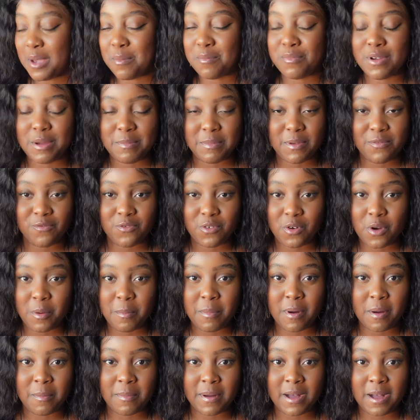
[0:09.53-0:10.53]
I'm prepping for a
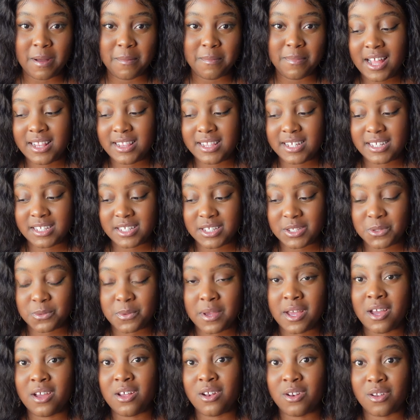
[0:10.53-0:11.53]
pop up and this is
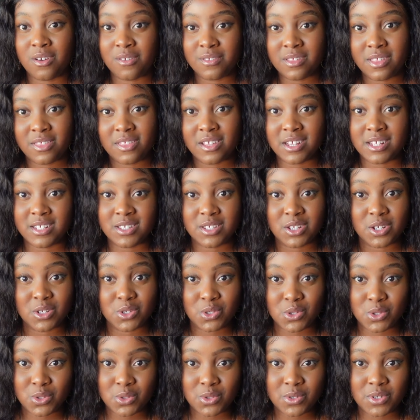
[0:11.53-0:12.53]
where a lot of the things are
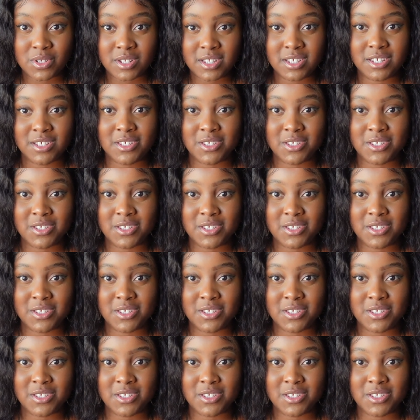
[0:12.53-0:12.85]
stored.